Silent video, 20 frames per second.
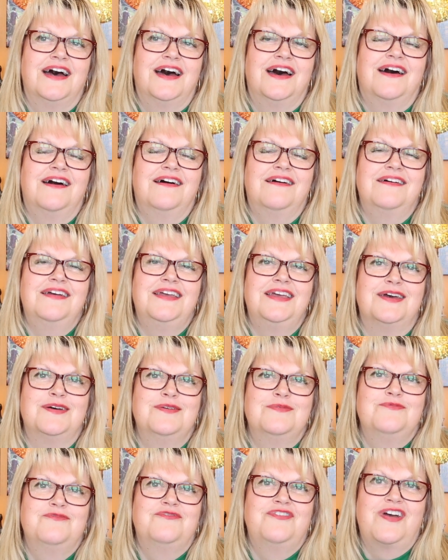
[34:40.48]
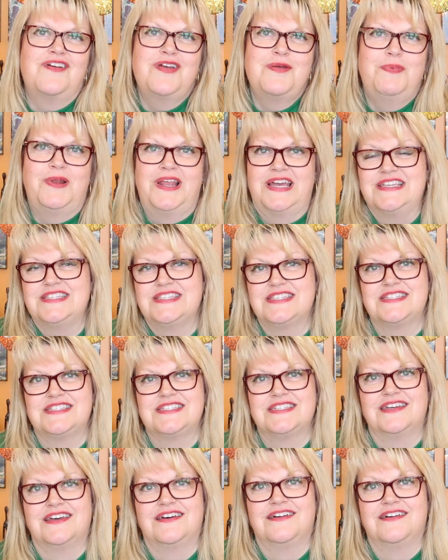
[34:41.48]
I am very blessed.